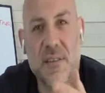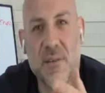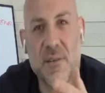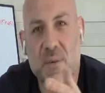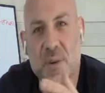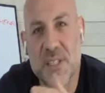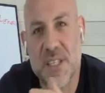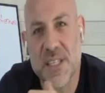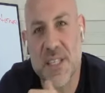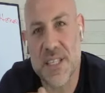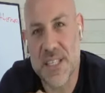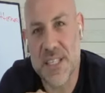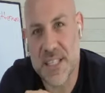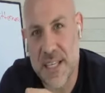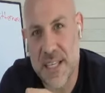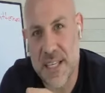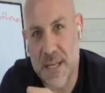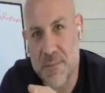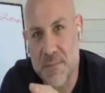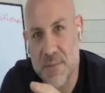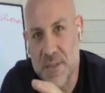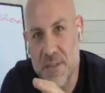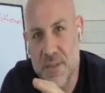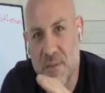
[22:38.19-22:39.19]
Was it
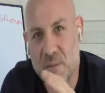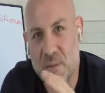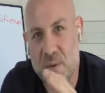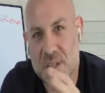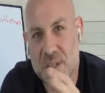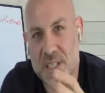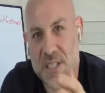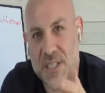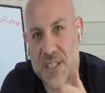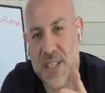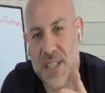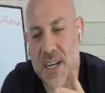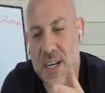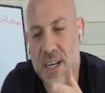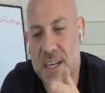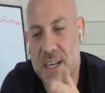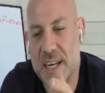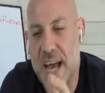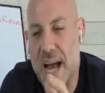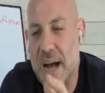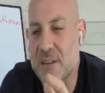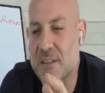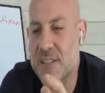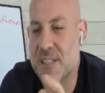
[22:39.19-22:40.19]
steamed? Was it done
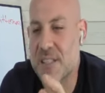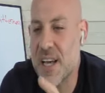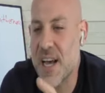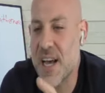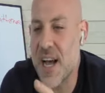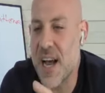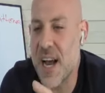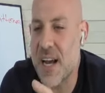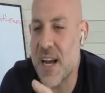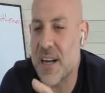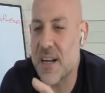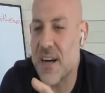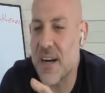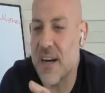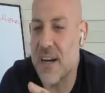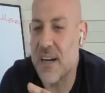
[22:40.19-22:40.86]
outside?